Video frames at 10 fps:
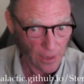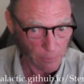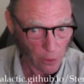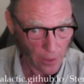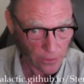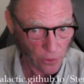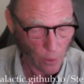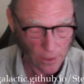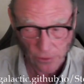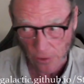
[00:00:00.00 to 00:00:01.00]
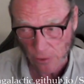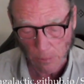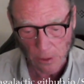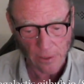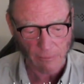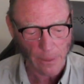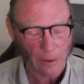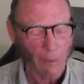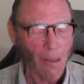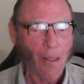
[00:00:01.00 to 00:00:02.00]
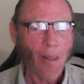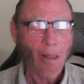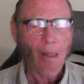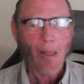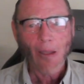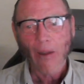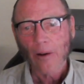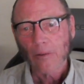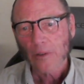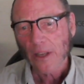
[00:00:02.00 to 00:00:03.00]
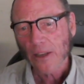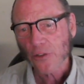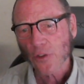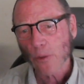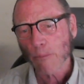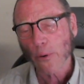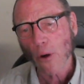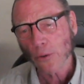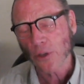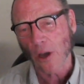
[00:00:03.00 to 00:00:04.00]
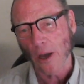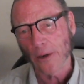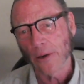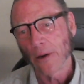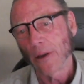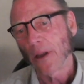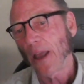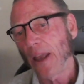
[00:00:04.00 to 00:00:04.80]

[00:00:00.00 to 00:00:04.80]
to ask questions, believe me, is the proton a